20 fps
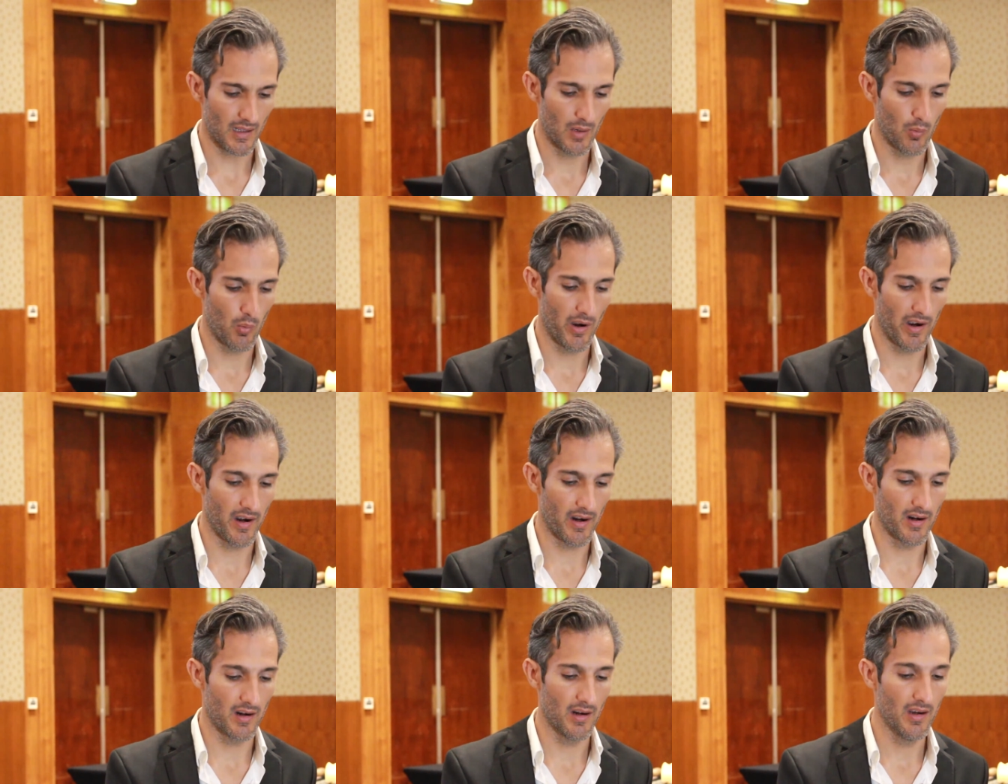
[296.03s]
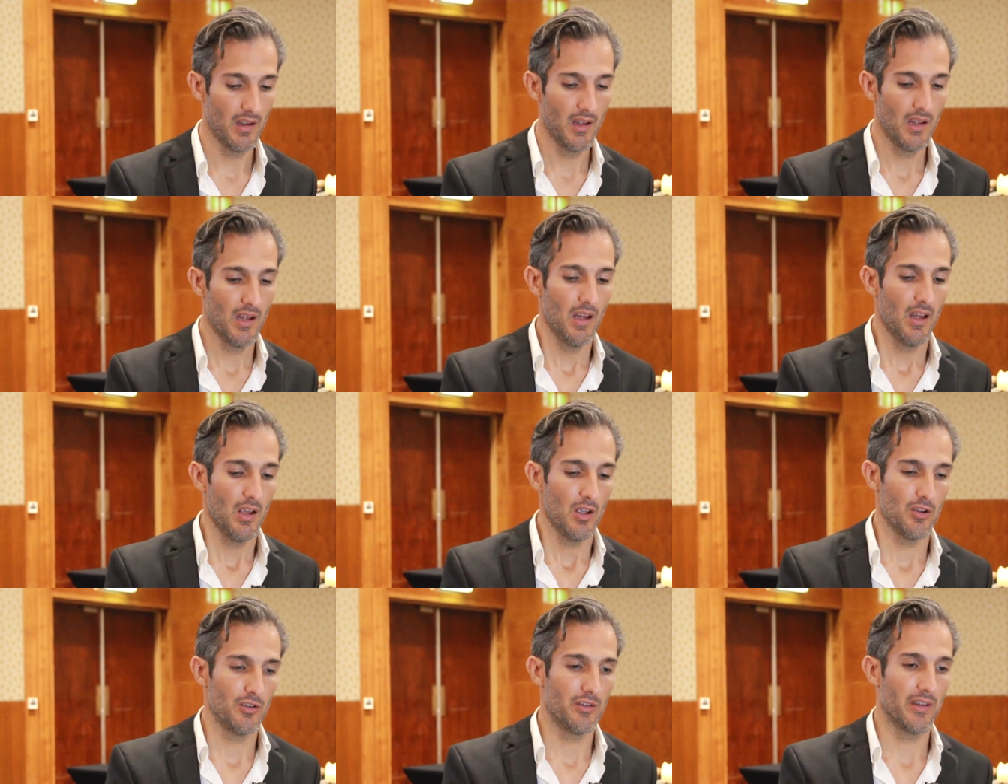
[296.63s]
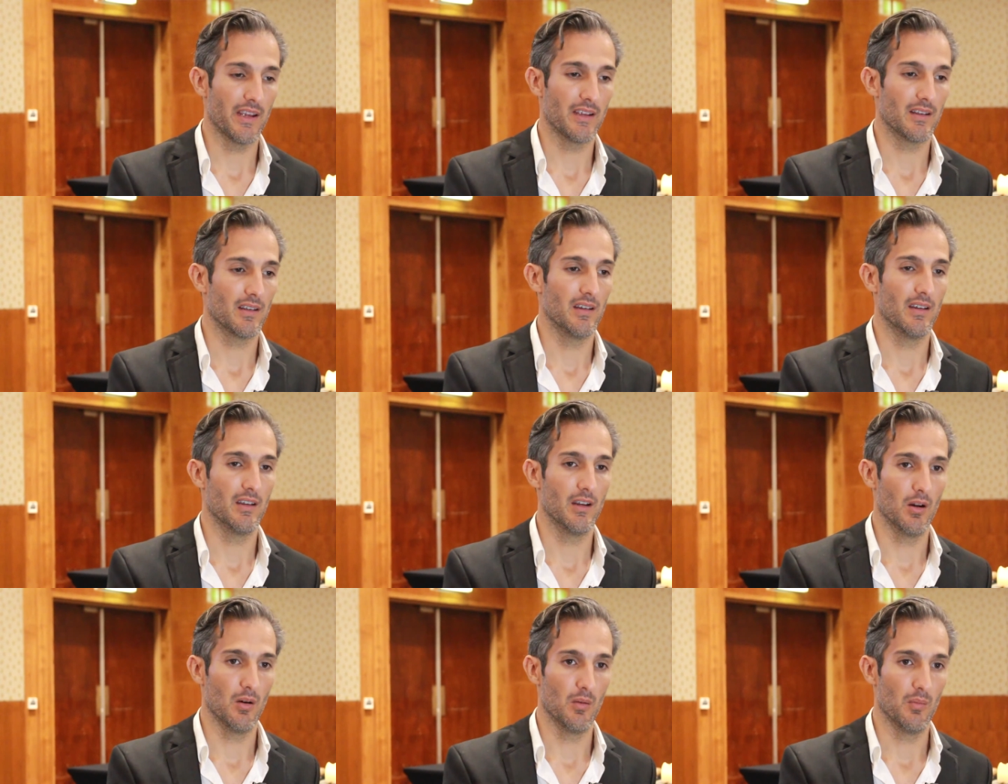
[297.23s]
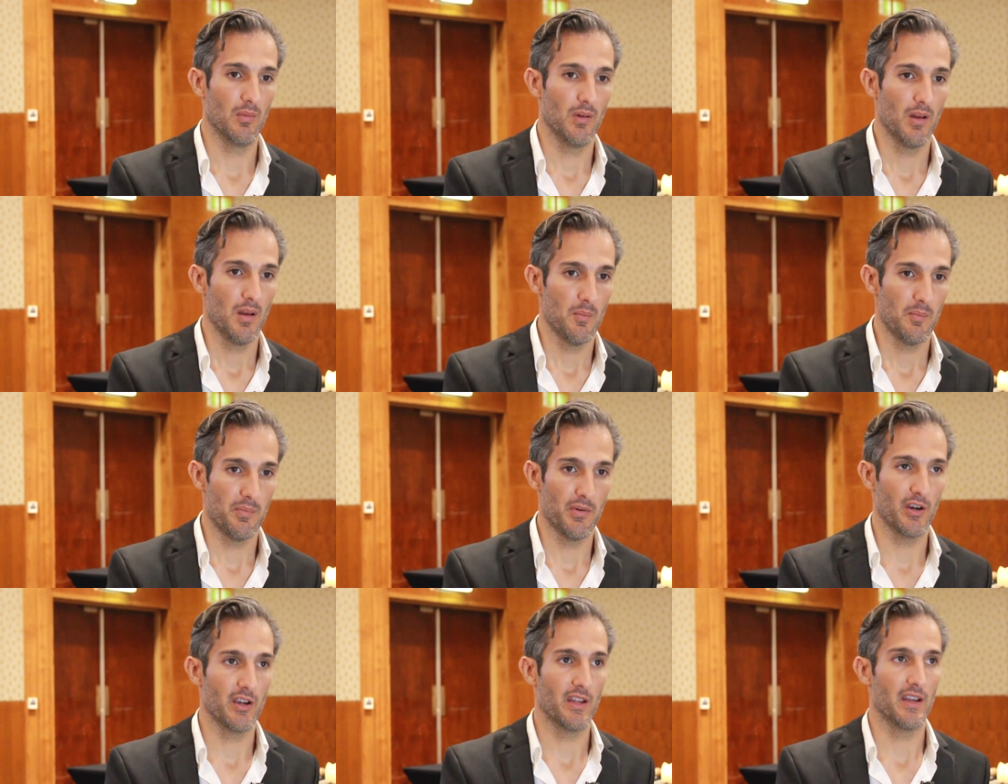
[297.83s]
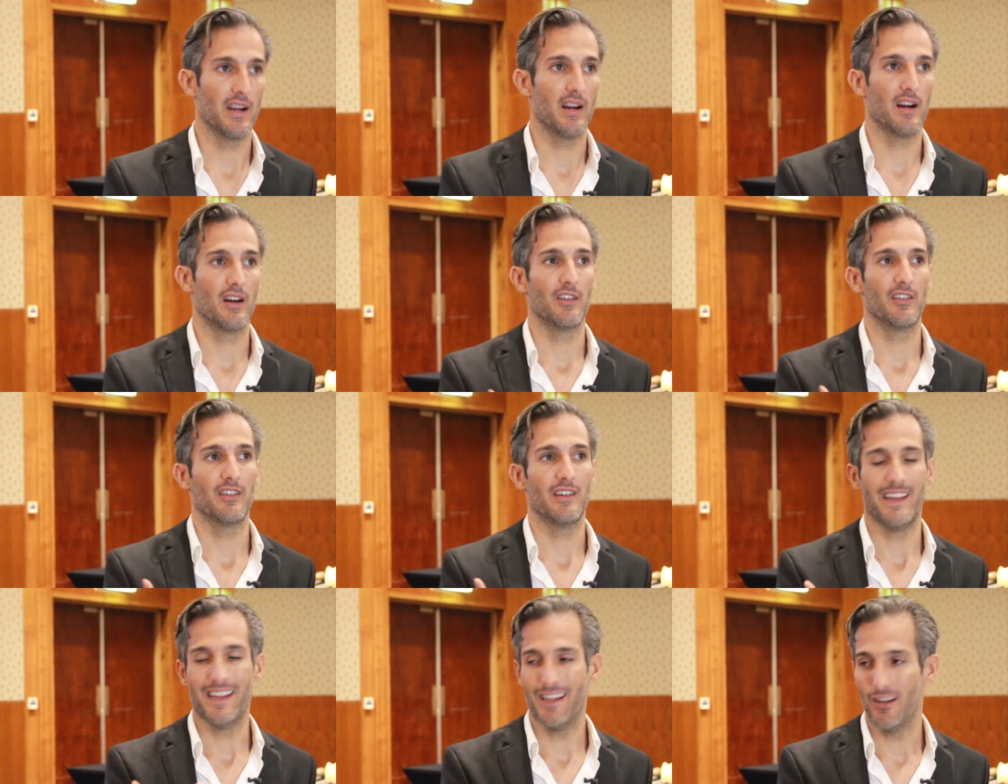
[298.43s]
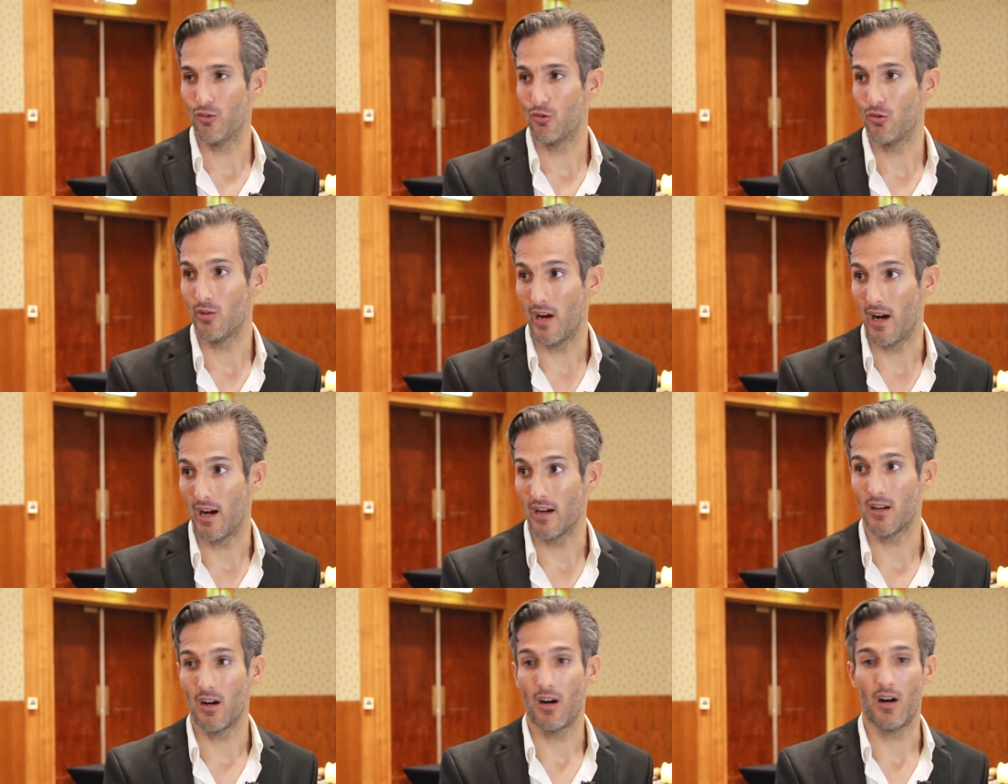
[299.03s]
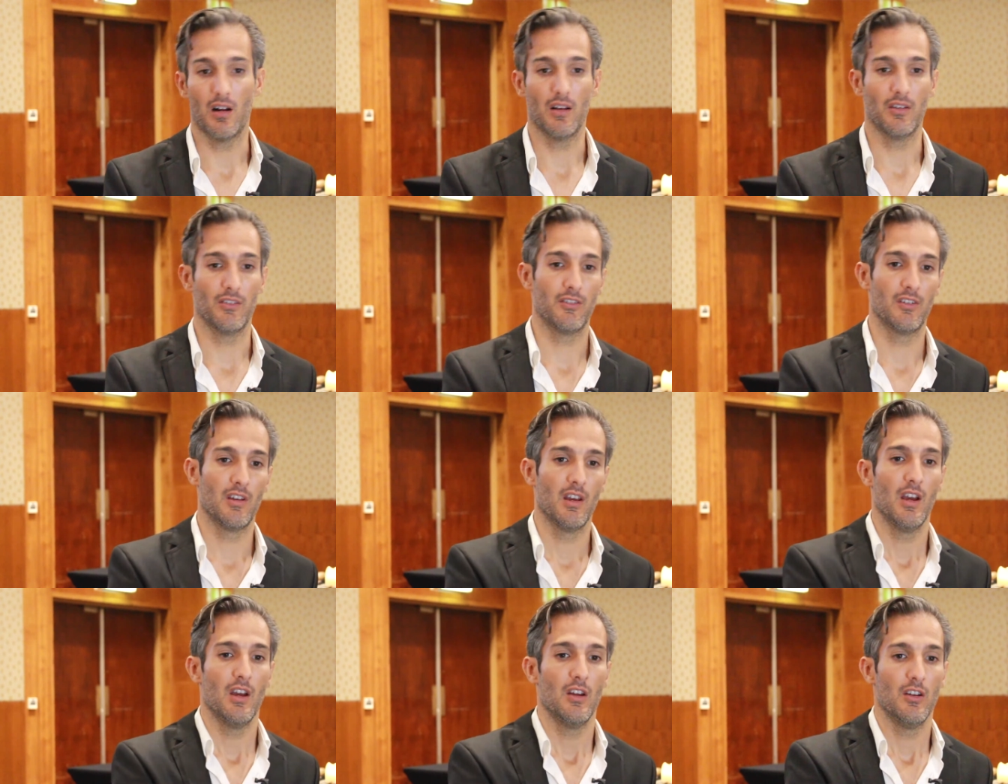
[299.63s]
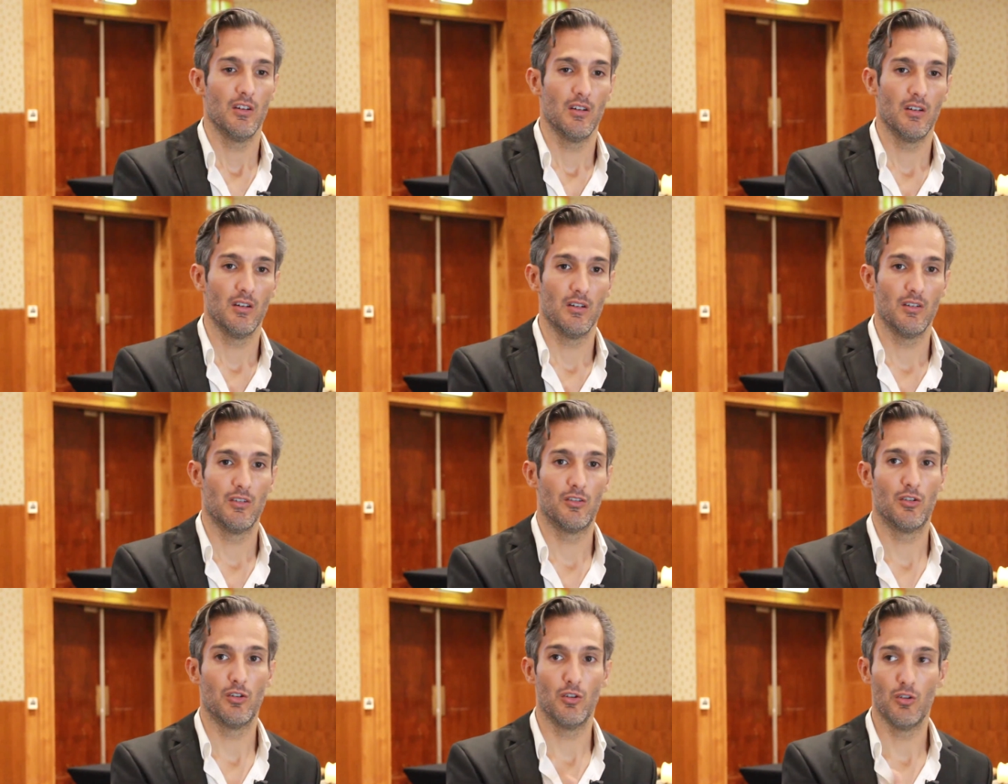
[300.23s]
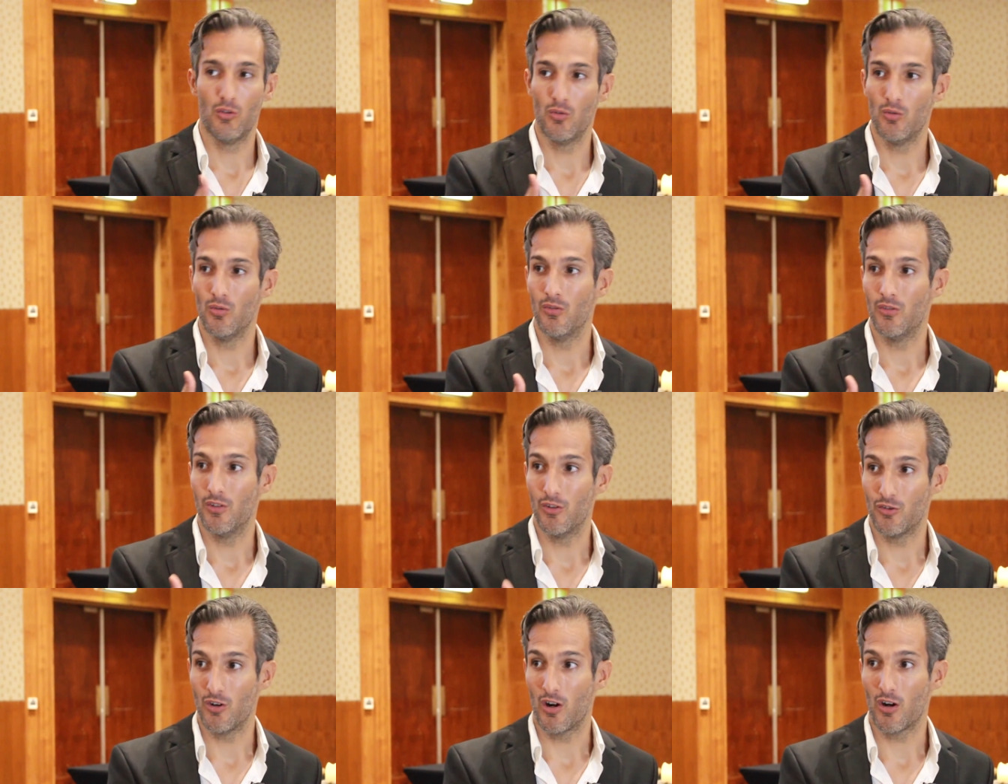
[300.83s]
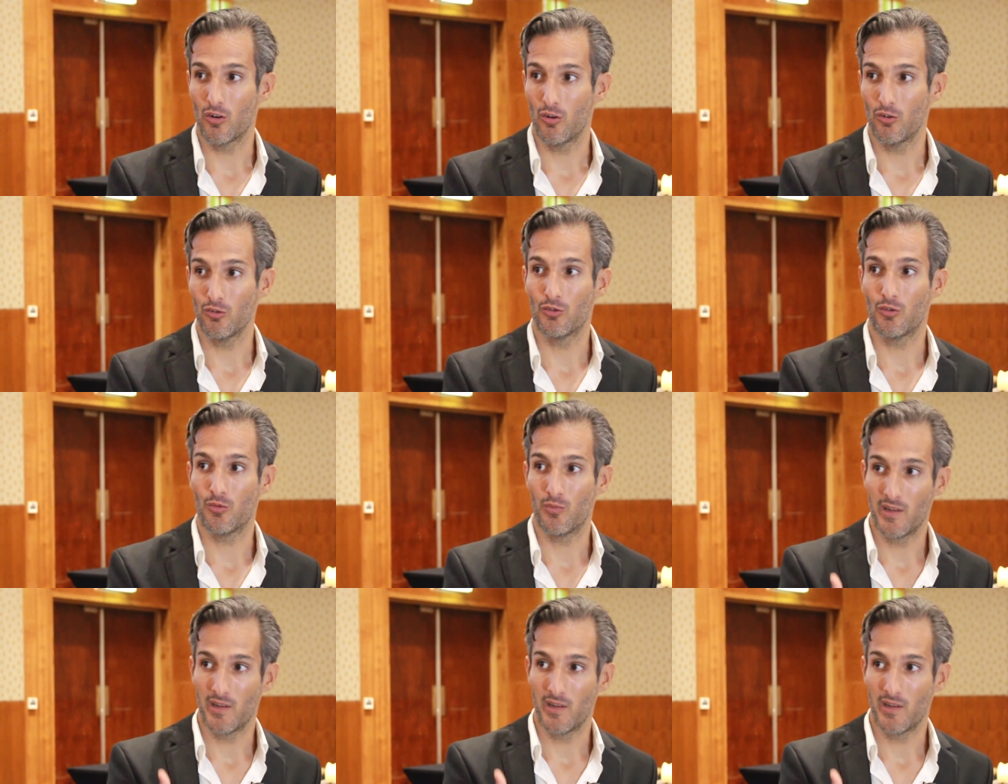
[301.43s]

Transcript: where you take, billionaires and industry icons to the jungles to